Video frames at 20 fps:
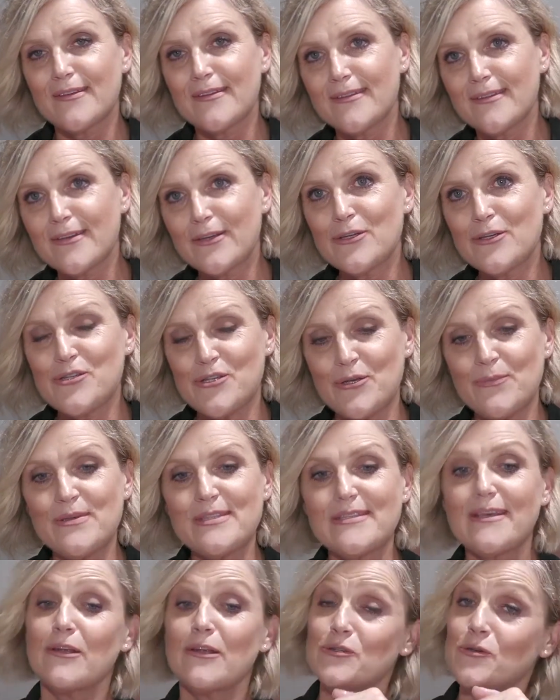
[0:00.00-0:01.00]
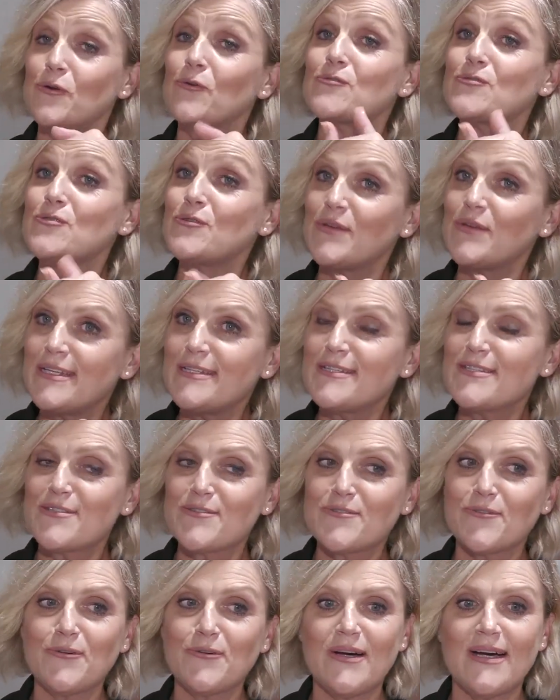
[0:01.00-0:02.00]
consumers that I talk to in
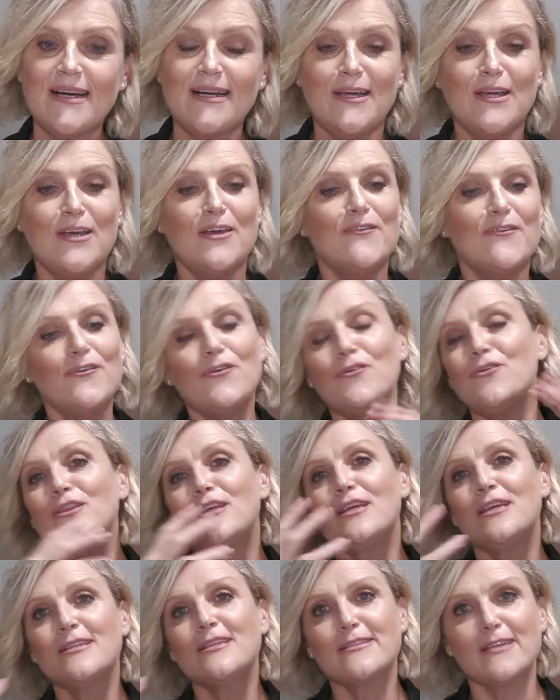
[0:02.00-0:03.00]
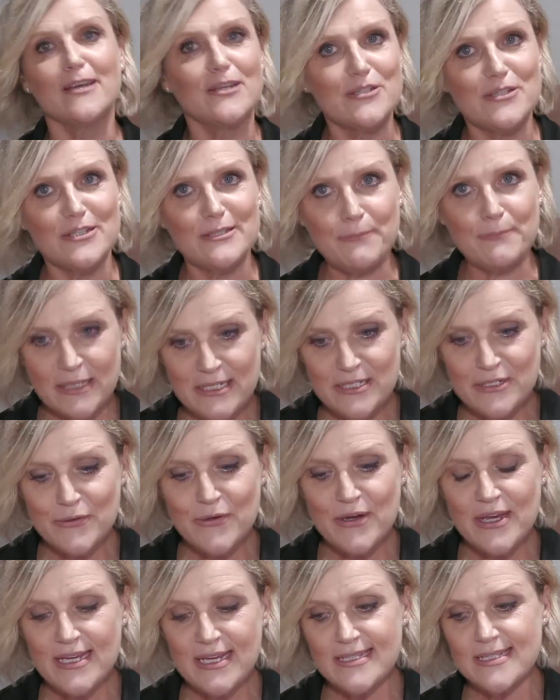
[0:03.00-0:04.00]
store view things such as
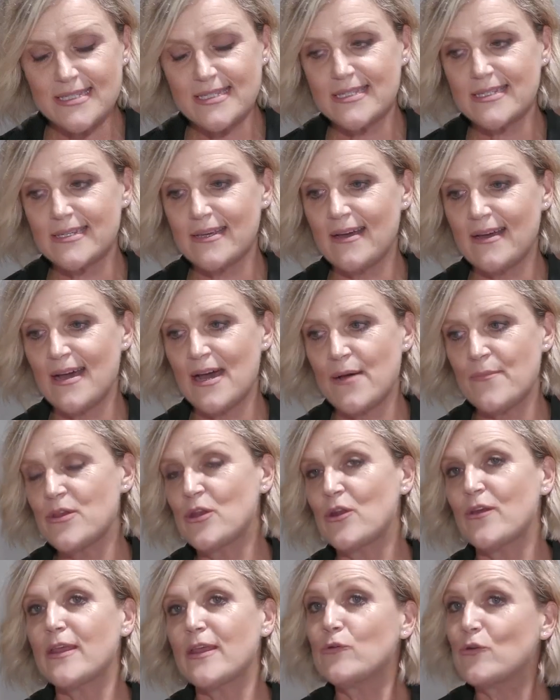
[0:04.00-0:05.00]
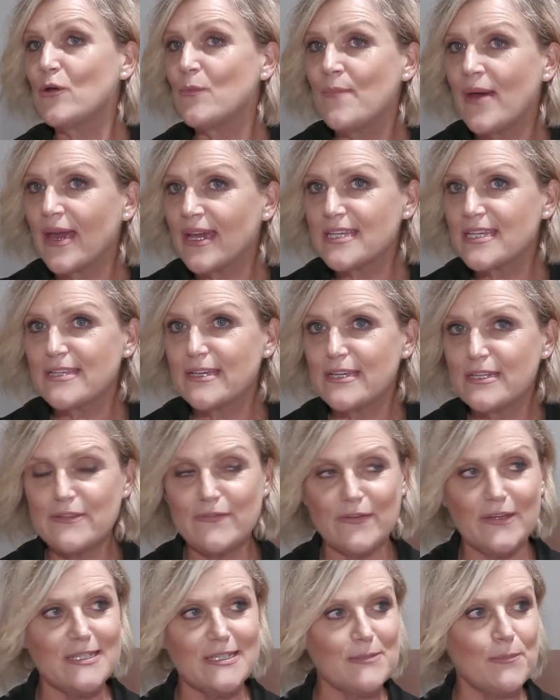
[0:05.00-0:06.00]
Pinterest. They look at magazines
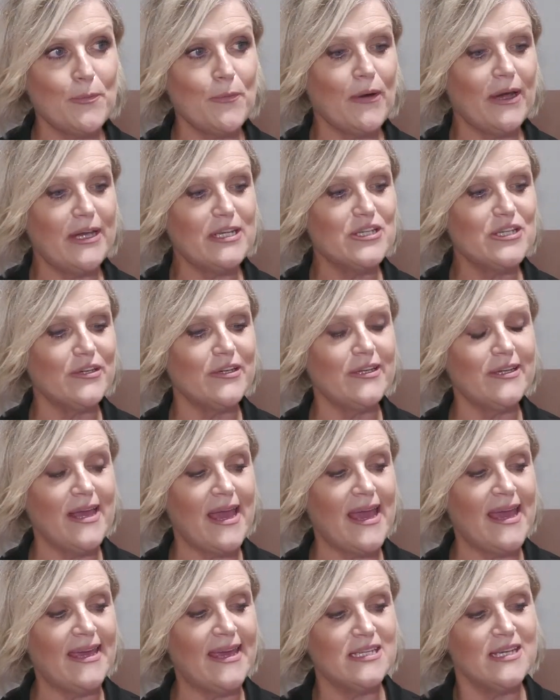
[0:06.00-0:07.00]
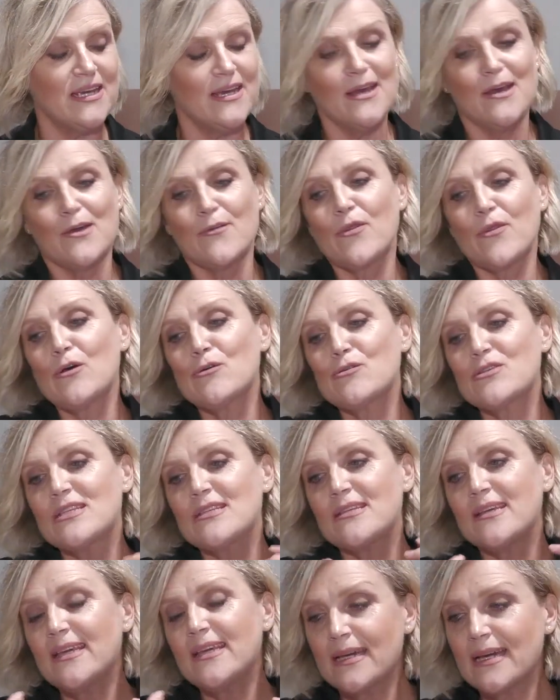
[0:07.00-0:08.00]
for inspiration and they'll
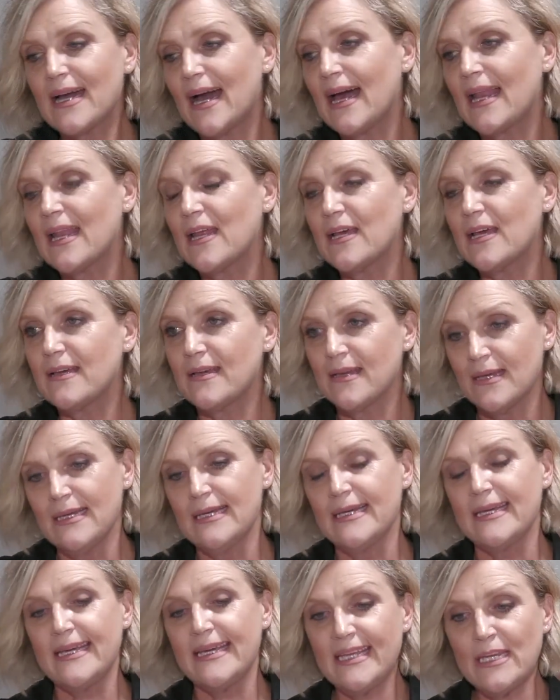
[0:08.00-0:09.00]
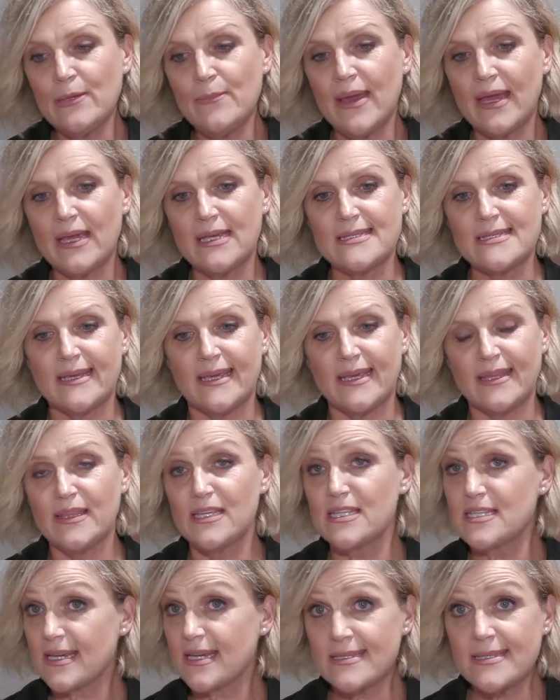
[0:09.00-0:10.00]
see a colour in a magazine
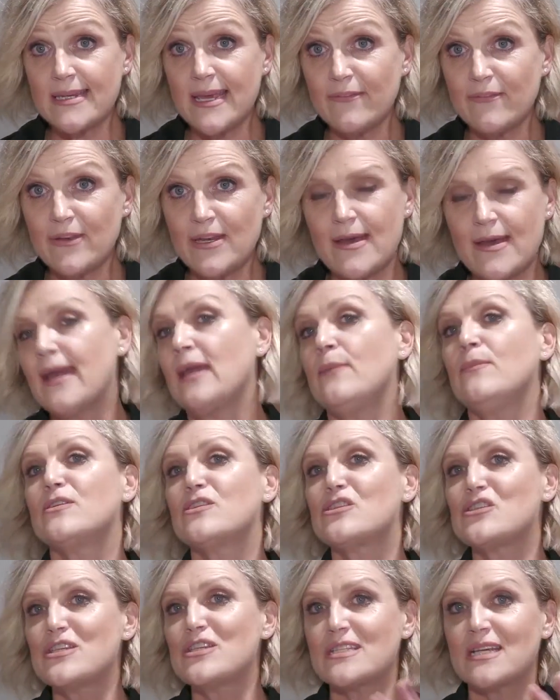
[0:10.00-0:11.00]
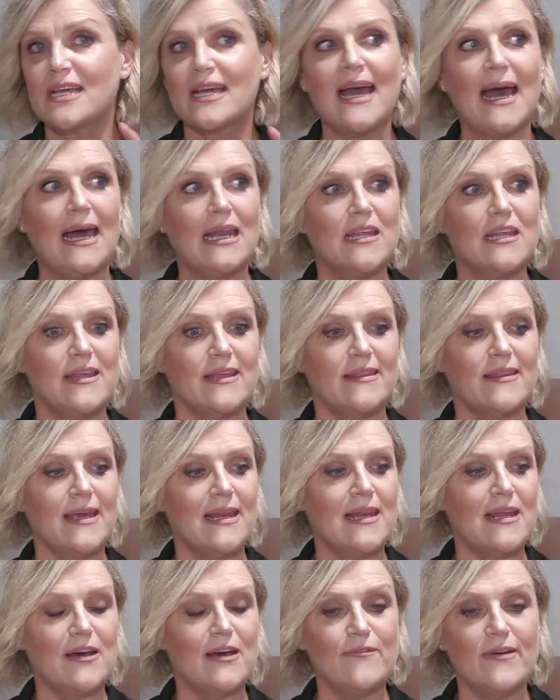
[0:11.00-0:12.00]
that doesn't have a name. It's just a colour that they
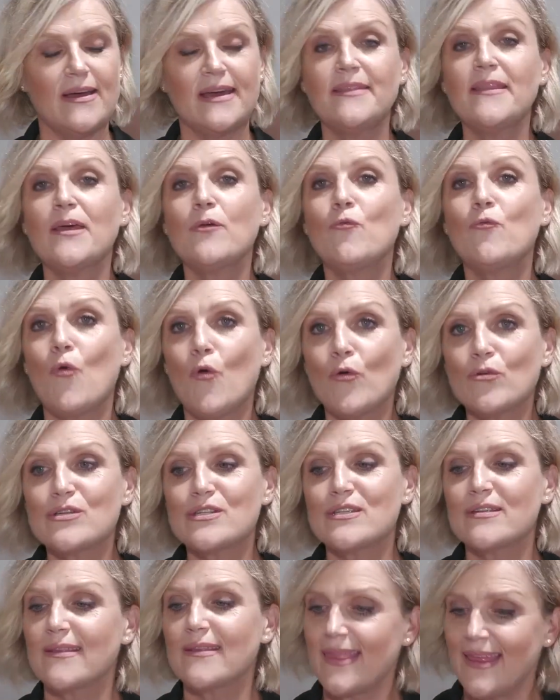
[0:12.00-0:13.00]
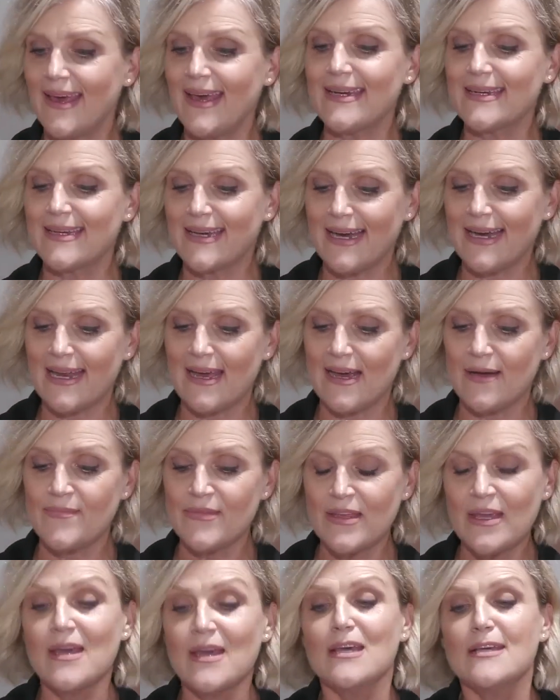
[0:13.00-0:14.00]
love and they want that colour.
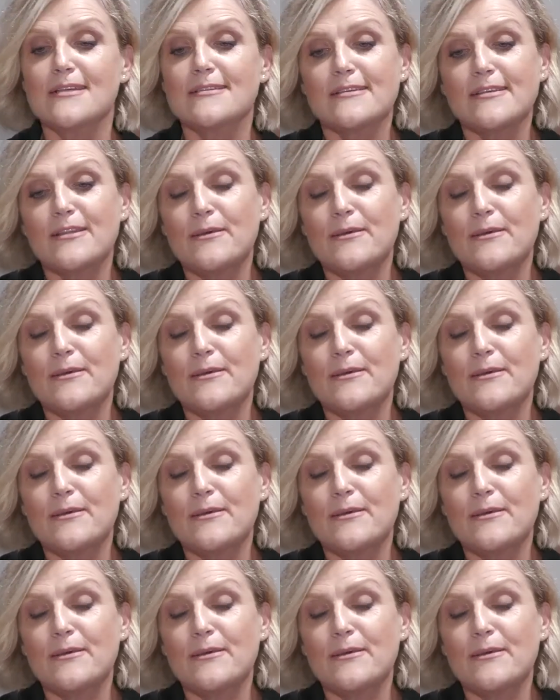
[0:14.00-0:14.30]
So the